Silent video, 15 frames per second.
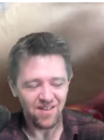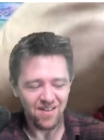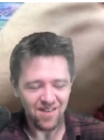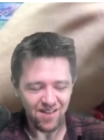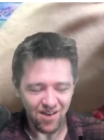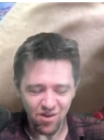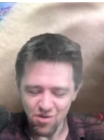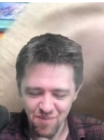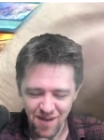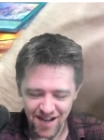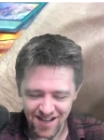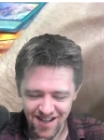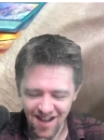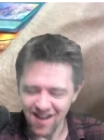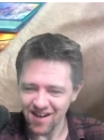Oh my
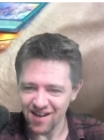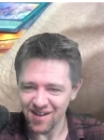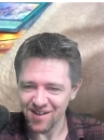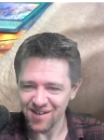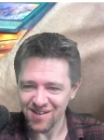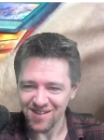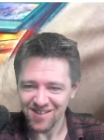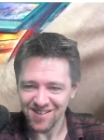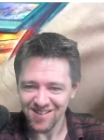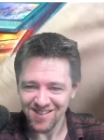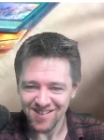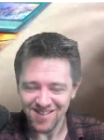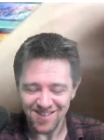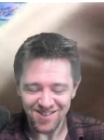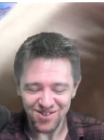god.
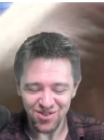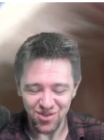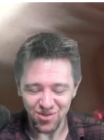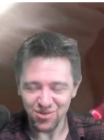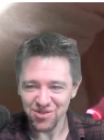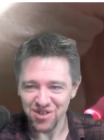Zeus